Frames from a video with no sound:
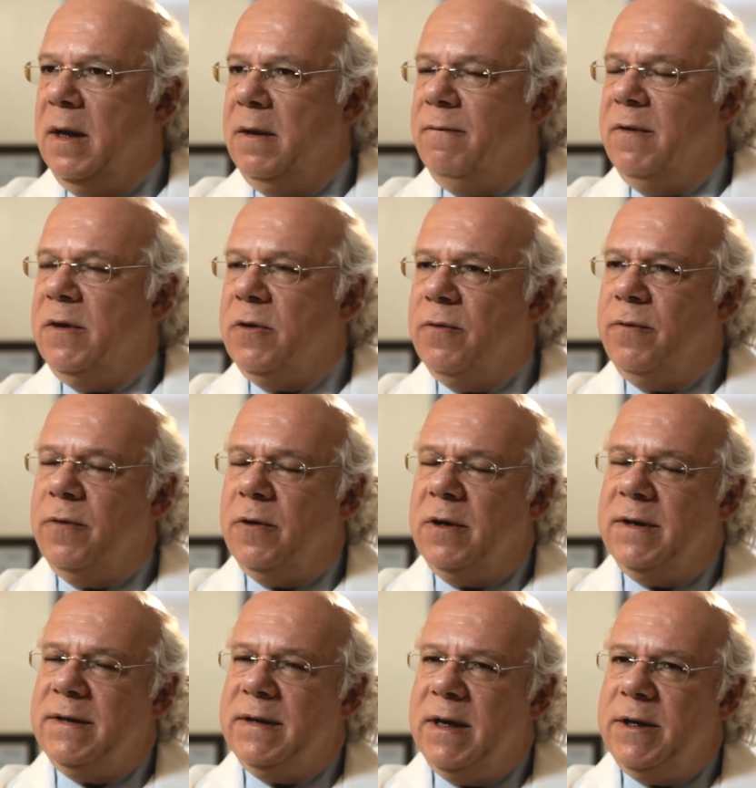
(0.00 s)
in vitro
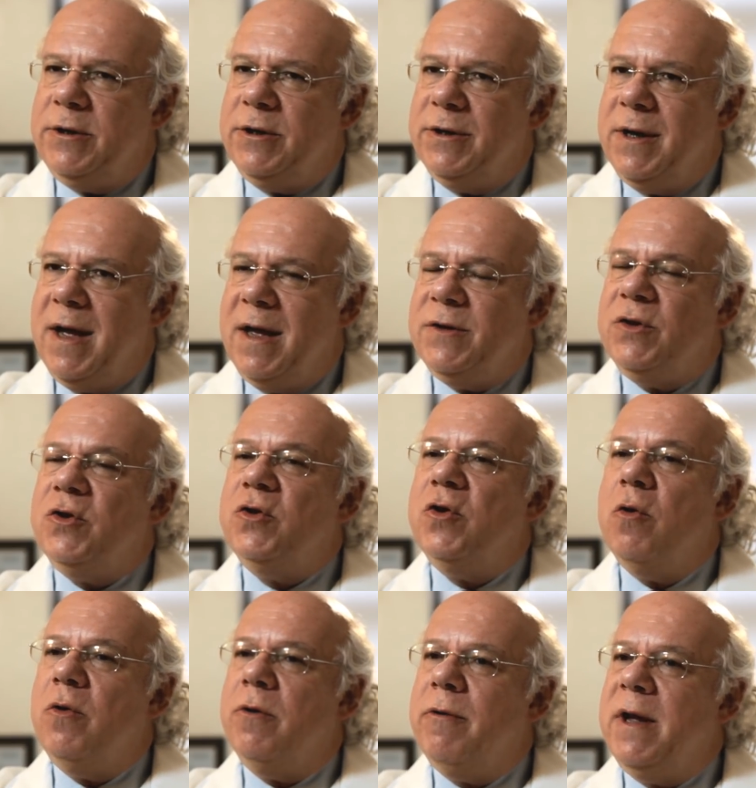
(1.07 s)
fertilization has
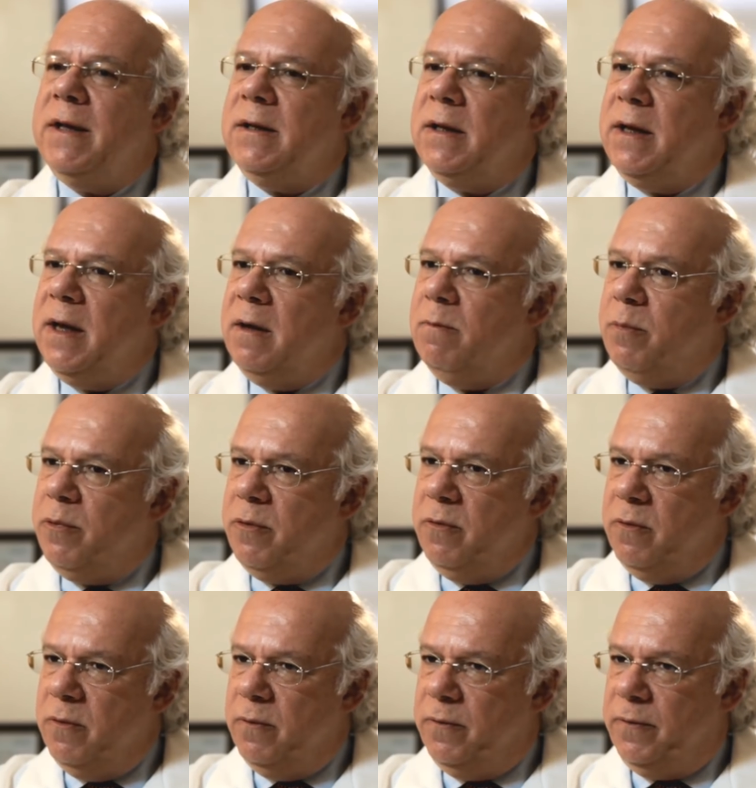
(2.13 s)
so greatly
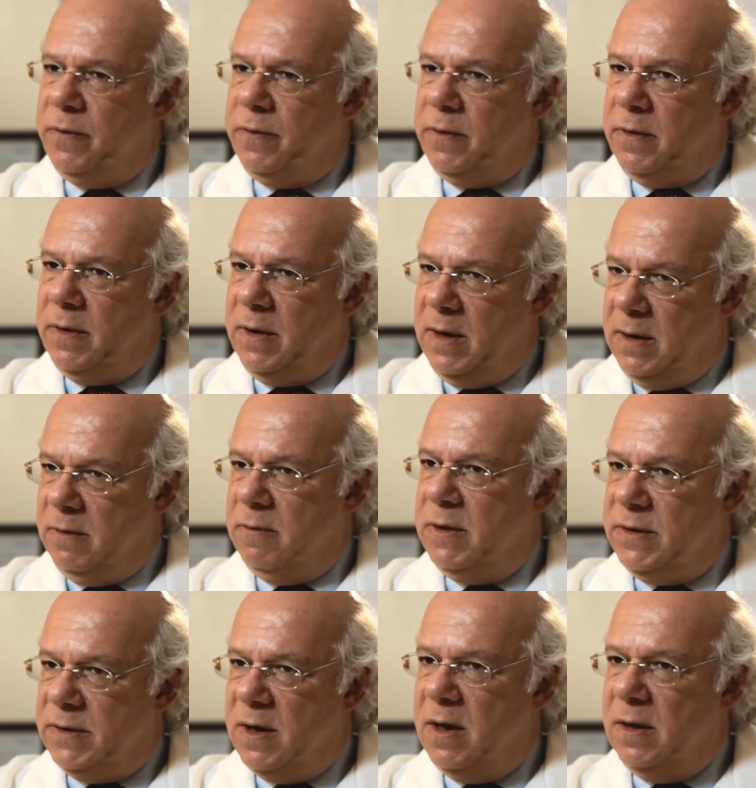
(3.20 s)
improved in
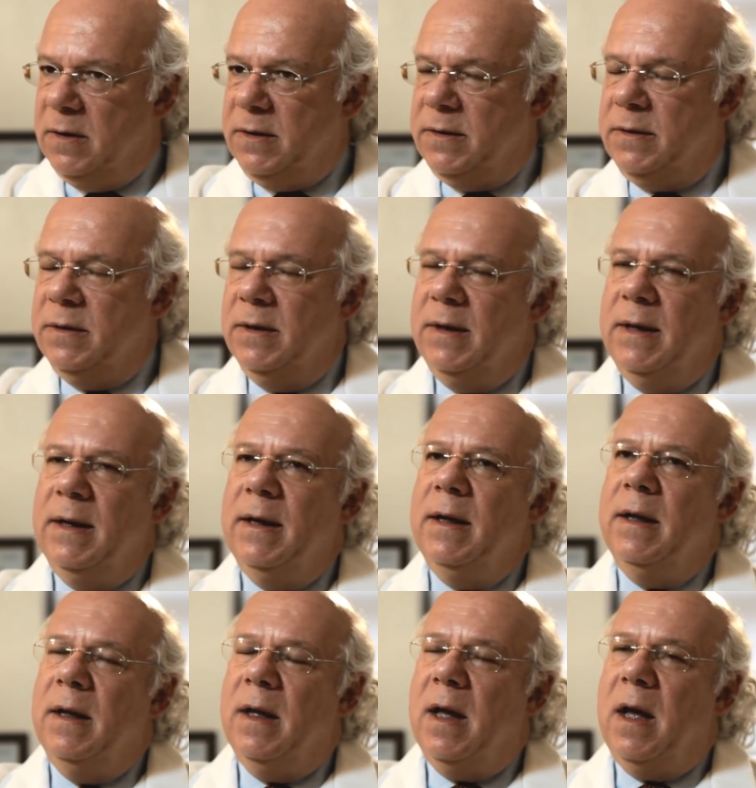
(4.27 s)
results,
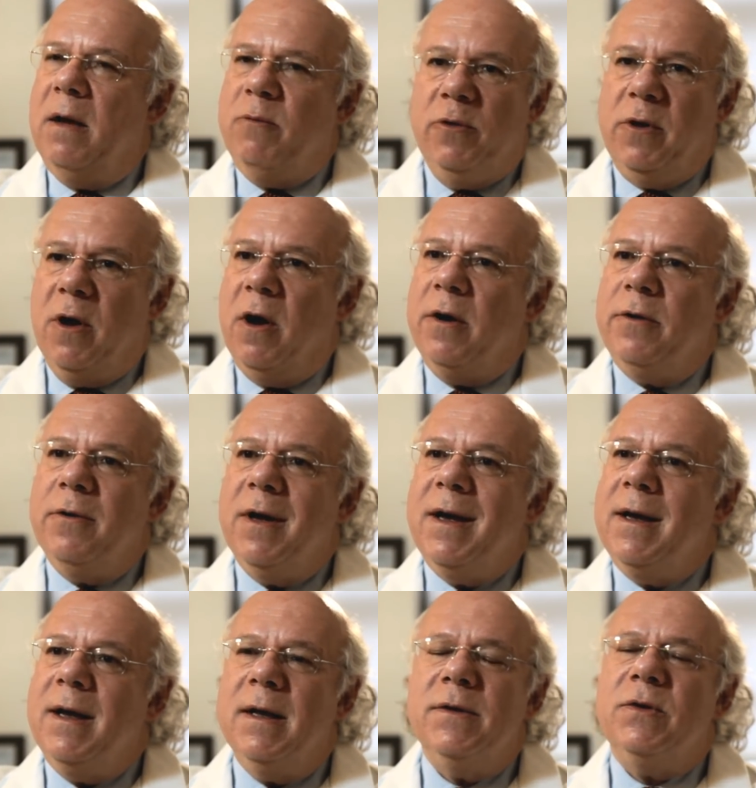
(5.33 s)
I would argue
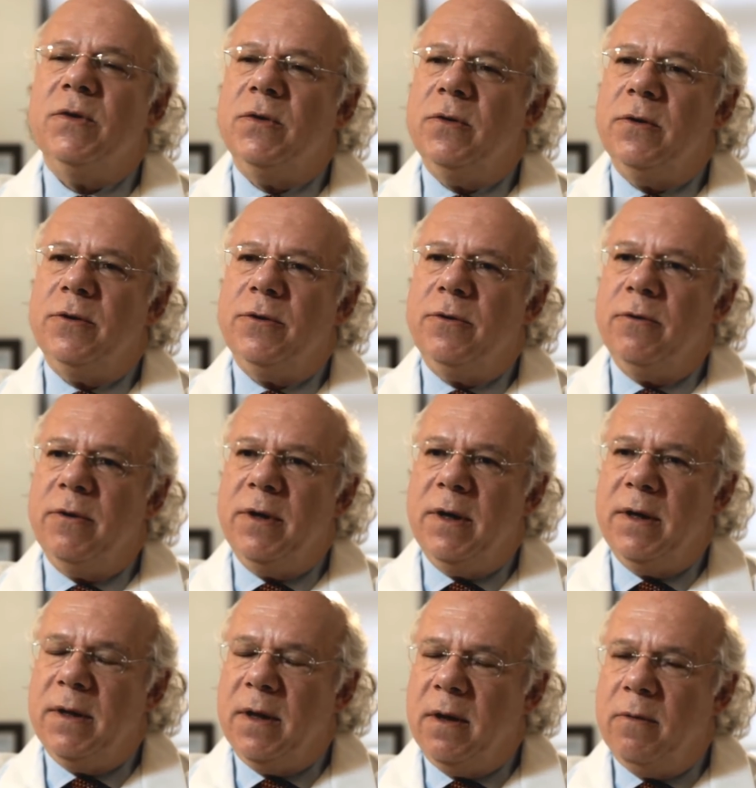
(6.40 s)
against surgery
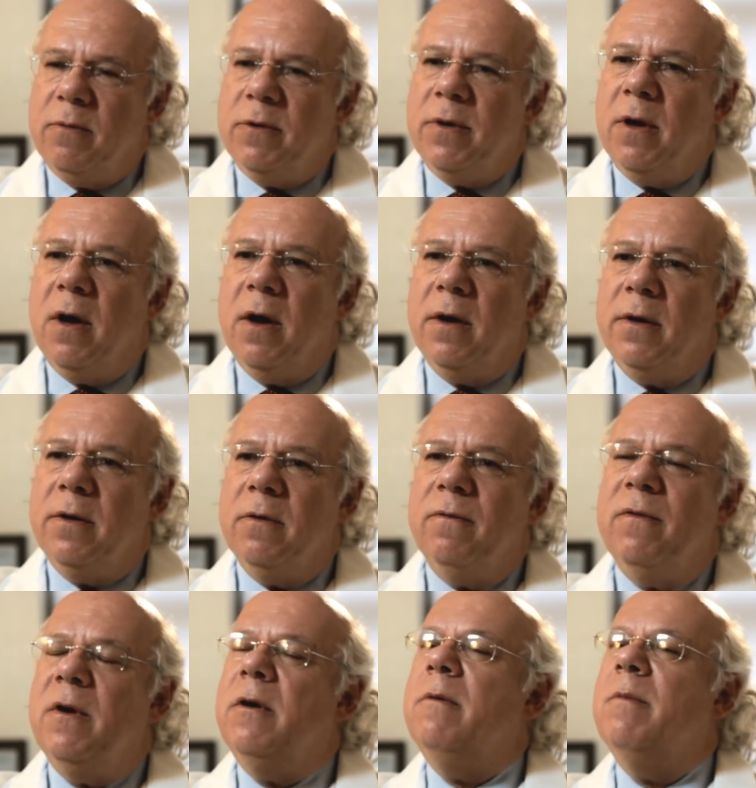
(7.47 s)
and I would argue
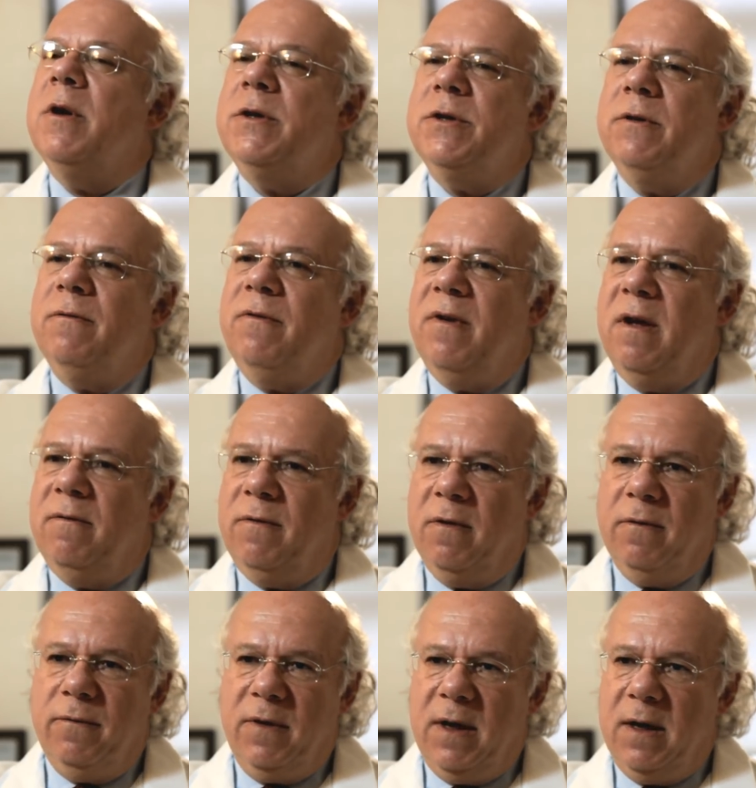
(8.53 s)
very much in favor
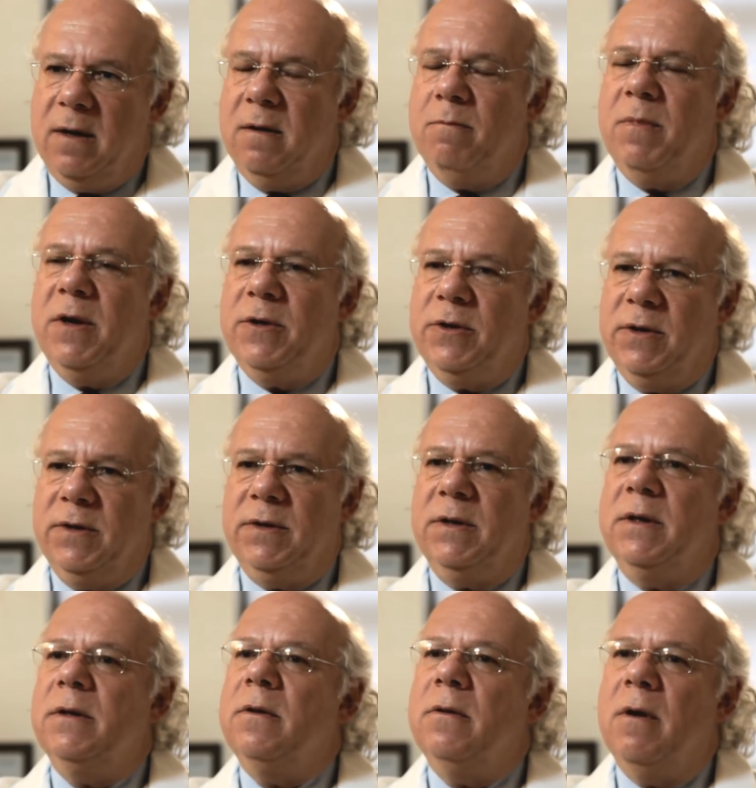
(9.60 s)
of taking patients
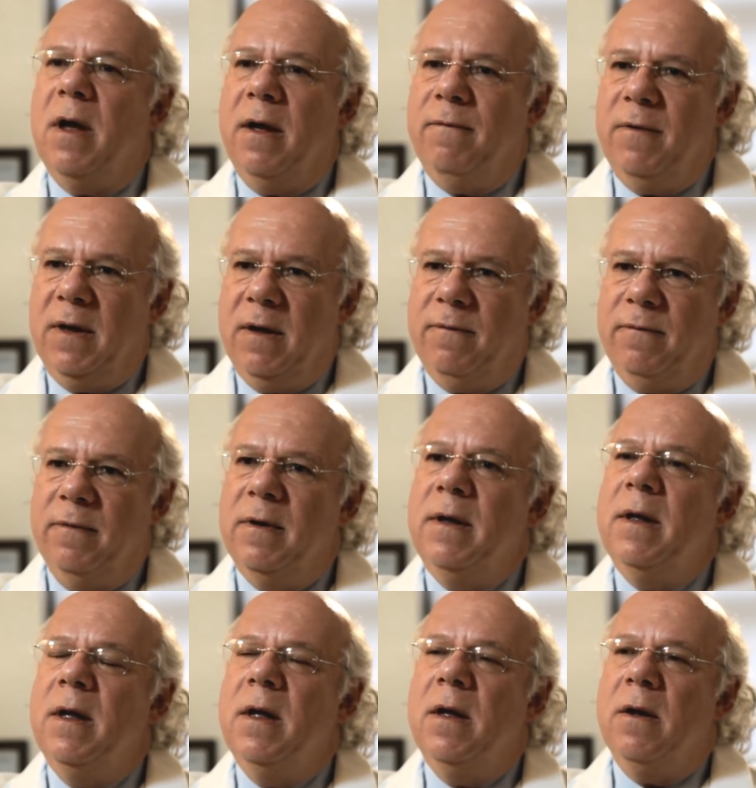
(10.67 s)
into IVF
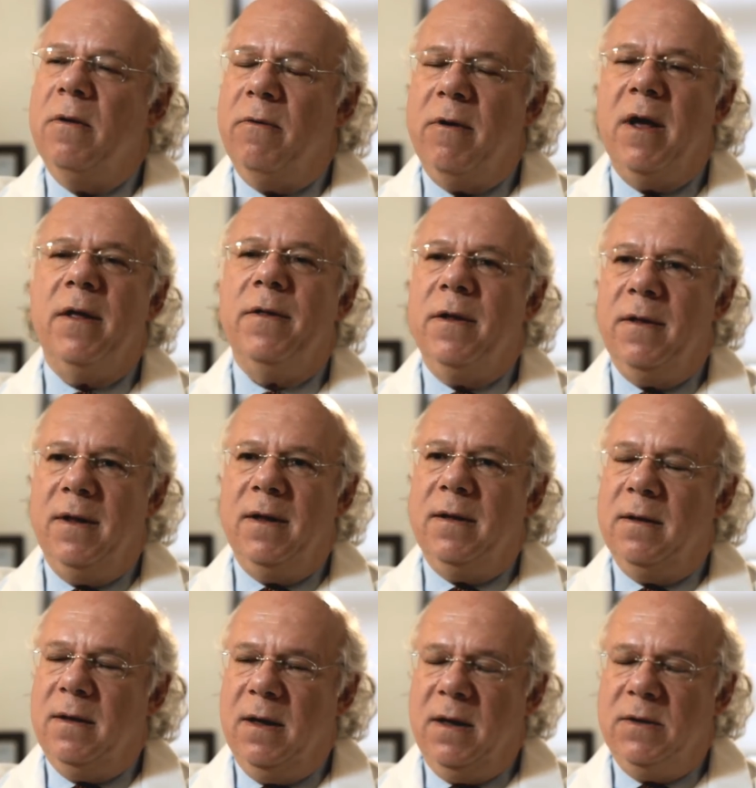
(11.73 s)
rather
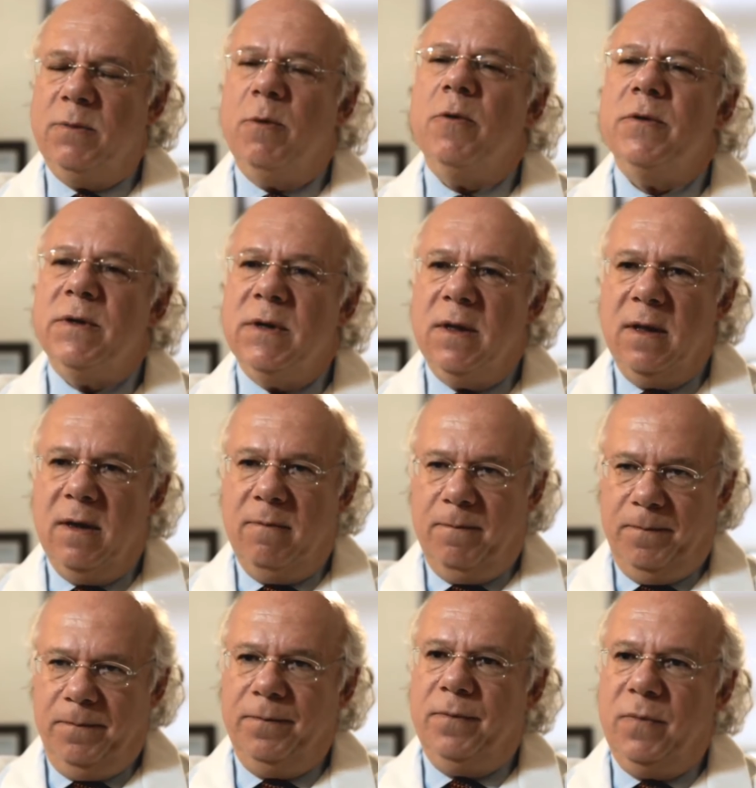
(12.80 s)
than exposing them
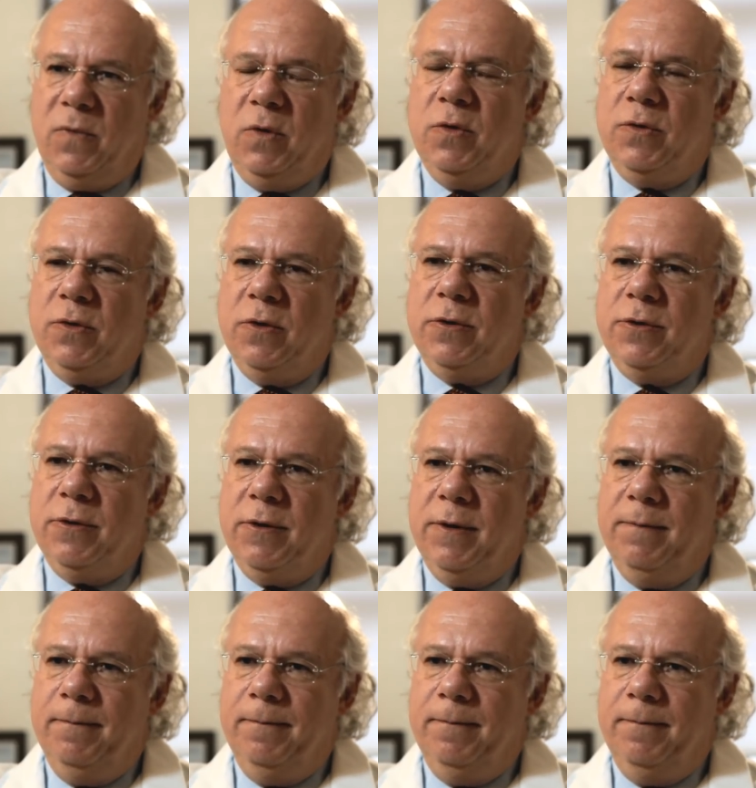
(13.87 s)
to surgery.